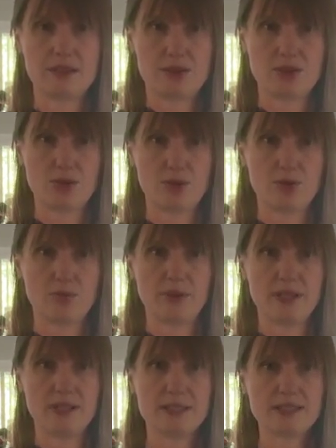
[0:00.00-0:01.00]
Shoulder
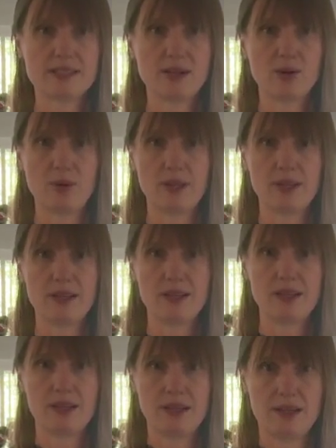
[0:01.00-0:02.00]
blades
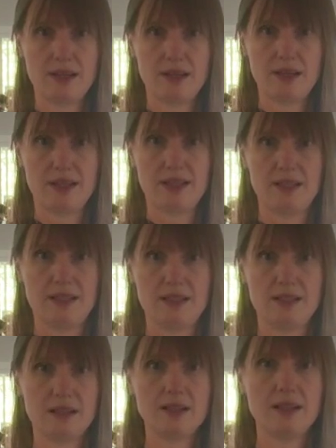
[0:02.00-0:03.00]
going
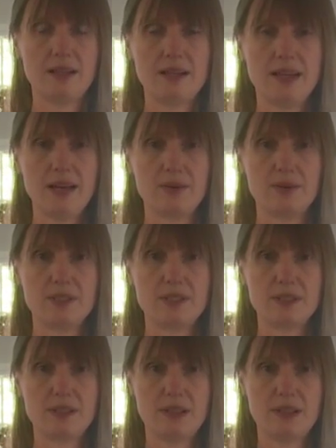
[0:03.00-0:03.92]
in and out.